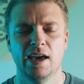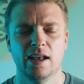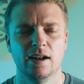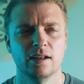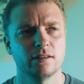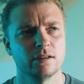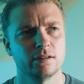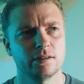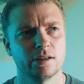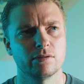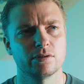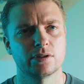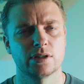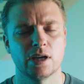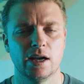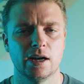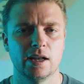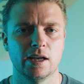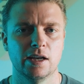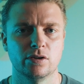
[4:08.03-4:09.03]
And I thought that was
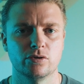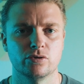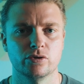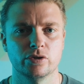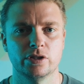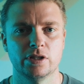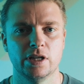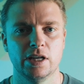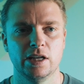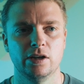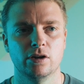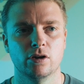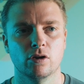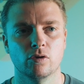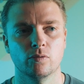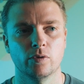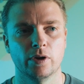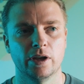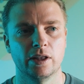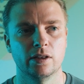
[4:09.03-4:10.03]
kind of interesting. You
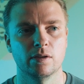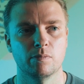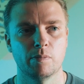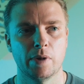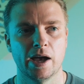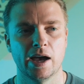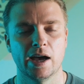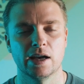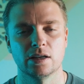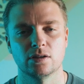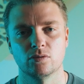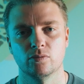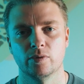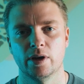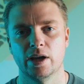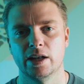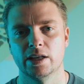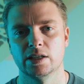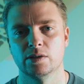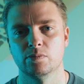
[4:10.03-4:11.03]
know, in the past,
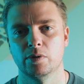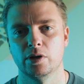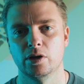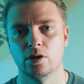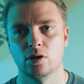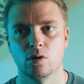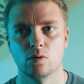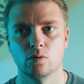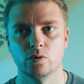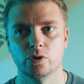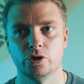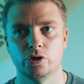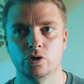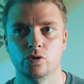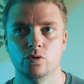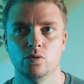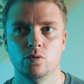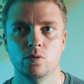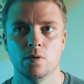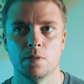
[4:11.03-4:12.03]
Red has been known
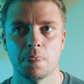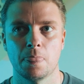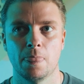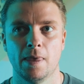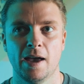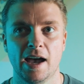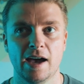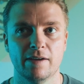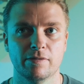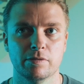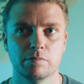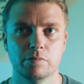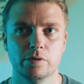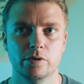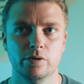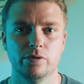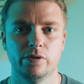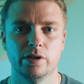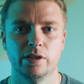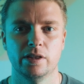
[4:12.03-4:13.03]
to have a
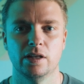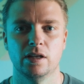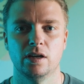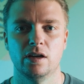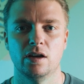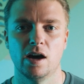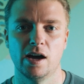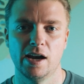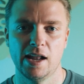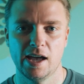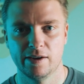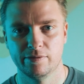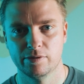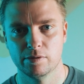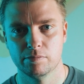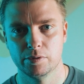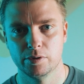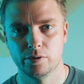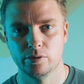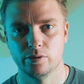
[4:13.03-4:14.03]
booth and then not have
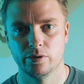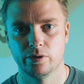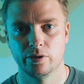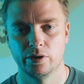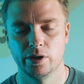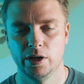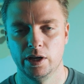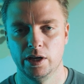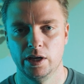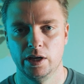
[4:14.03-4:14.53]
a booth.